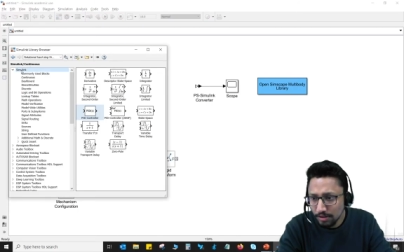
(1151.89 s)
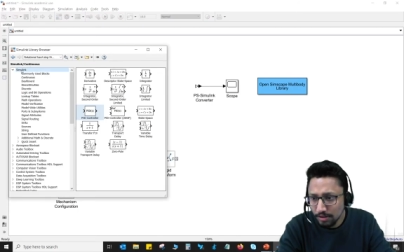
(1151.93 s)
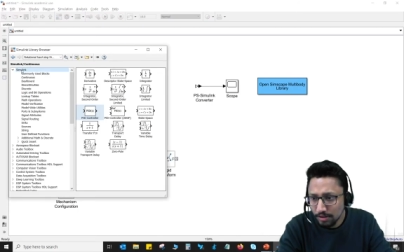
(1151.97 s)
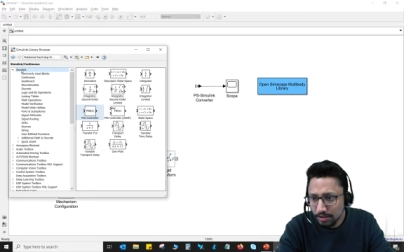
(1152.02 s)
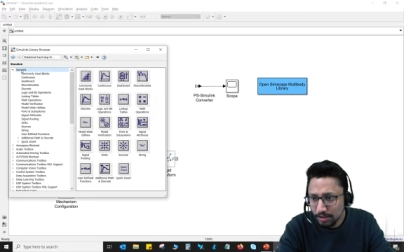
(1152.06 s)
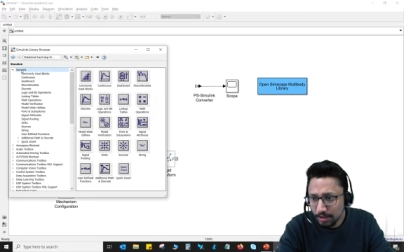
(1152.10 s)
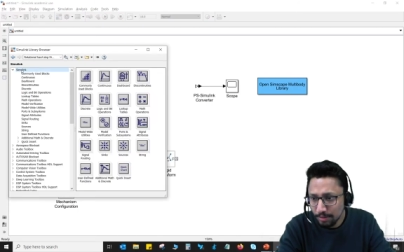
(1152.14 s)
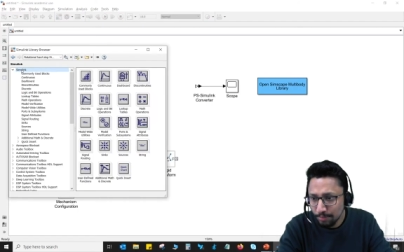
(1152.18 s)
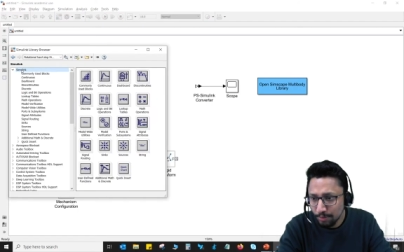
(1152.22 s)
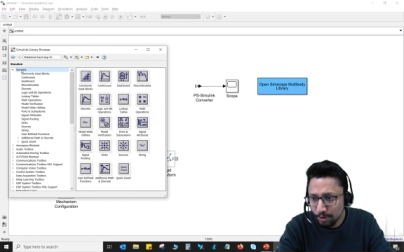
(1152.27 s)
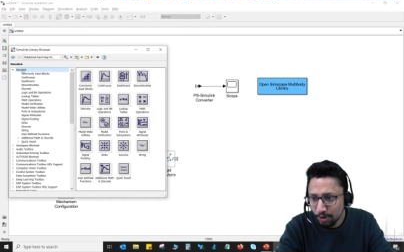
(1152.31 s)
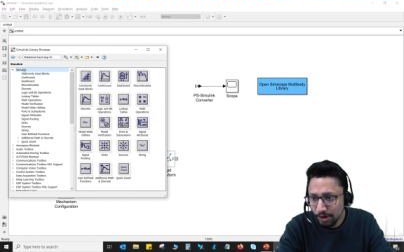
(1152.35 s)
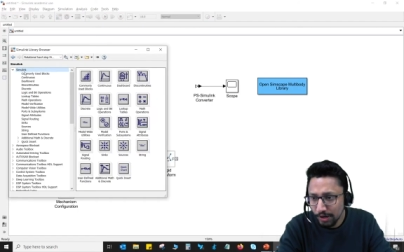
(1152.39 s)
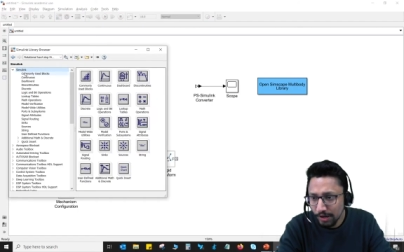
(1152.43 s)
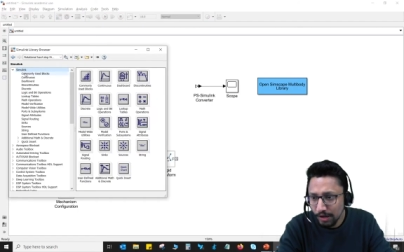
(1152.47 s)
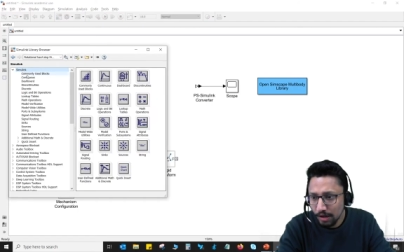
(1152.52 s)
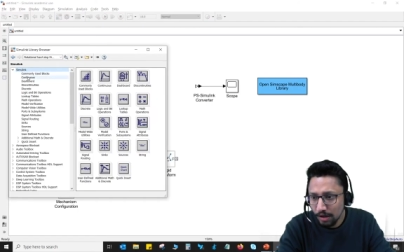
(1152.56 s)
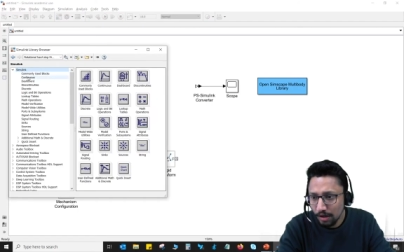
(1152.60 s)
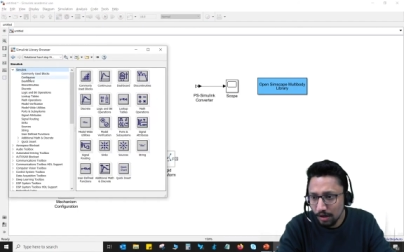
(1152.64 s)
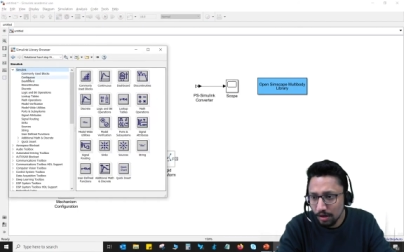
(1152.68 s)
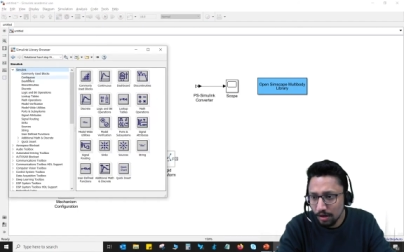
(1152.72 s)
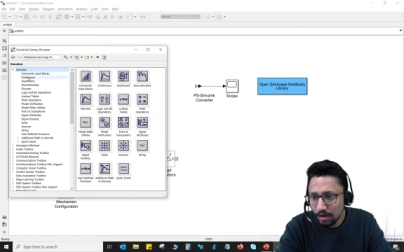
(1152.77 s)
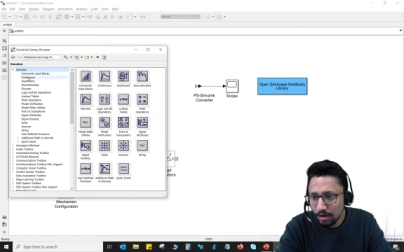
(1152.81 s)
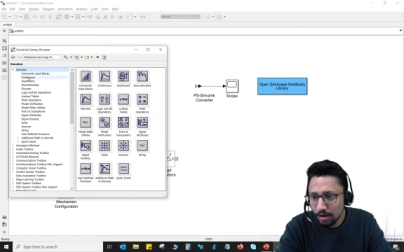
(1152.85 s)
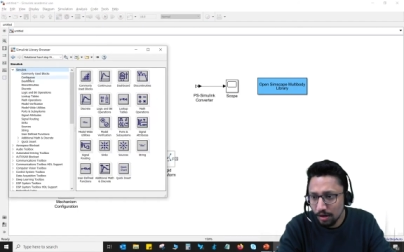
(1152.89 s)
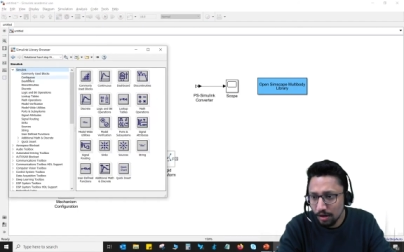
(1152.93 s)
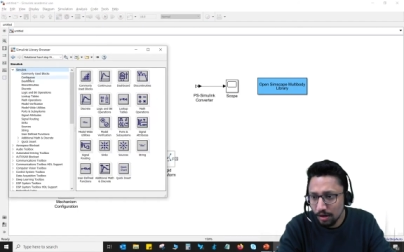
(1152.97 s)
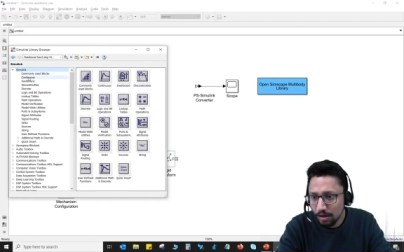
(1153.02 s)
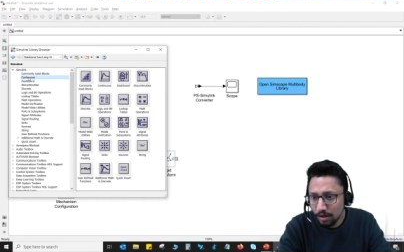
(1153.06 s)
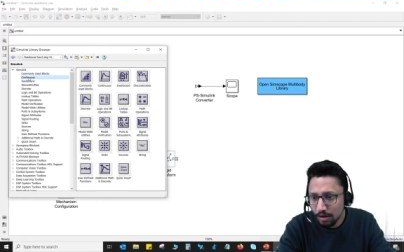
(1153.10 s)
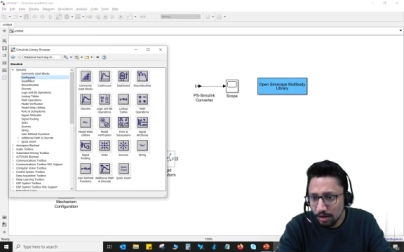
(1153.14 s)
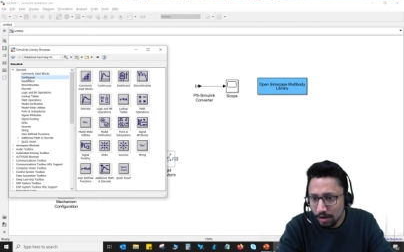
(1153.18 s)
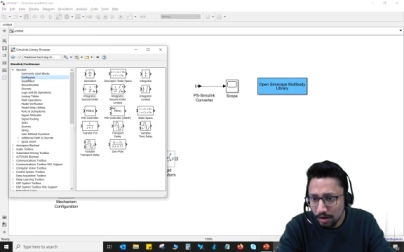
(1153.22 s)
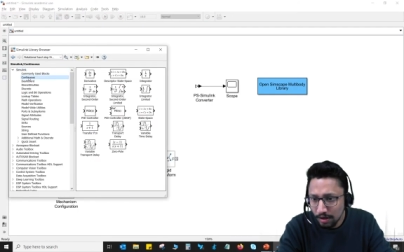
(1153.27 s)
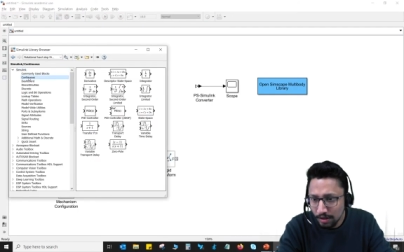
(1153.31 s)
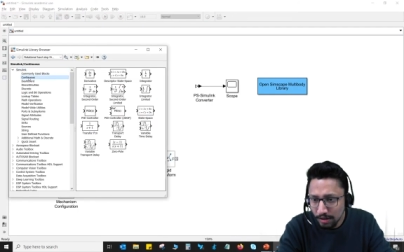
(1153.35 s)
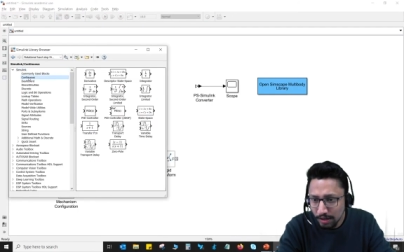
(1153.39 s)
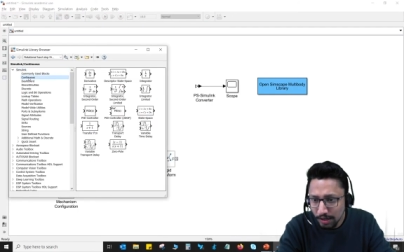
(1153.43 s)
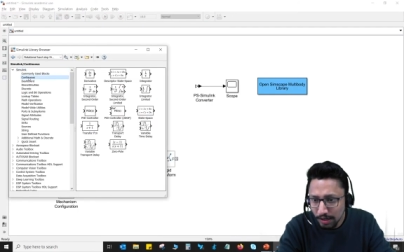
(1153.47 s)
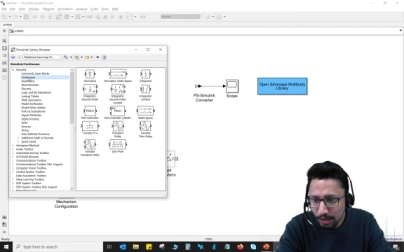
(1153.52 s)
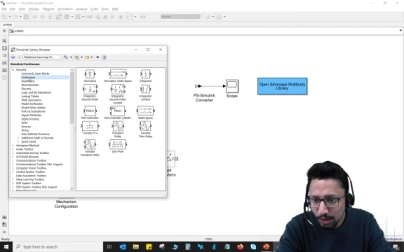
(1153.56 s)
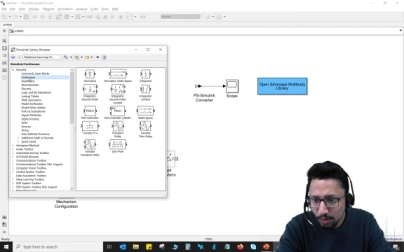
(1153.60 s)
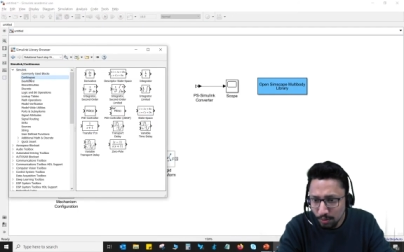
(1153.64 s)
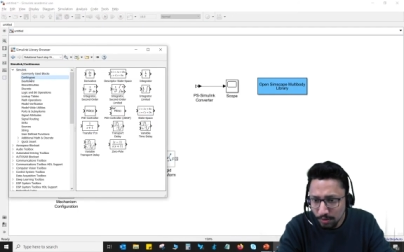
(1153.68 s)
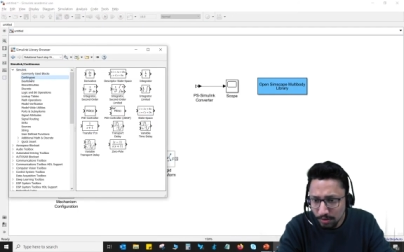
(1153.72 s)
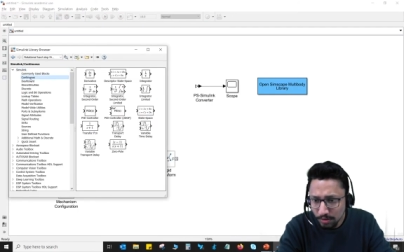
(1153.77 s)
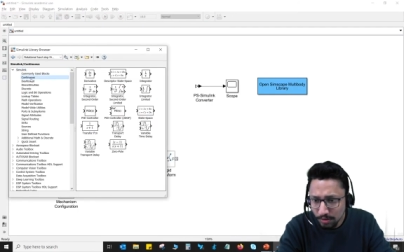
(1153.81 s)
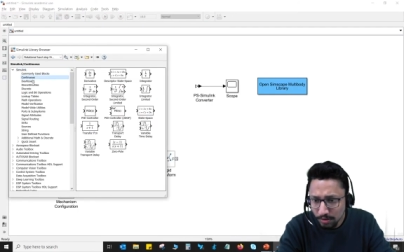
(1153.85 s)
Simulink,
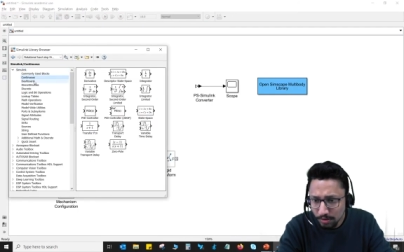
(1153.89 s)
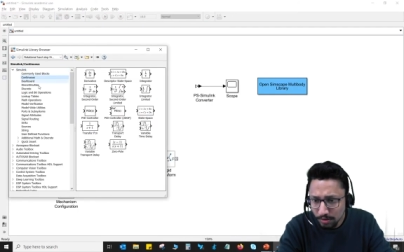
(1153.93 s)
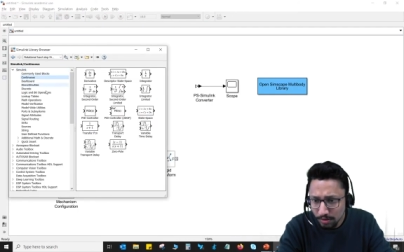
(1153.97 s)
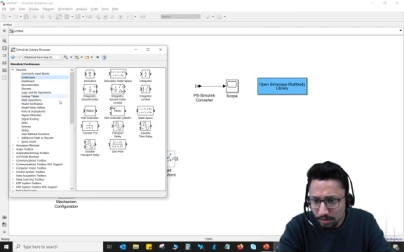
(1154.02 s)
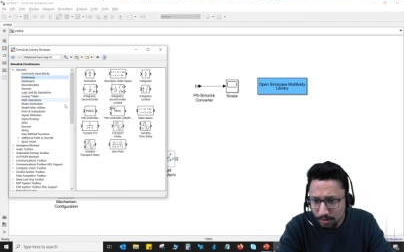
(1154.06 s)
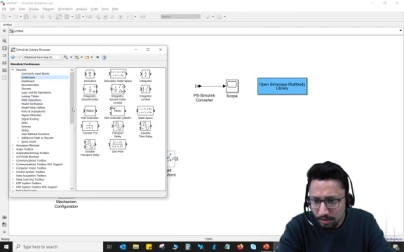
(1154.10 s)
continuous,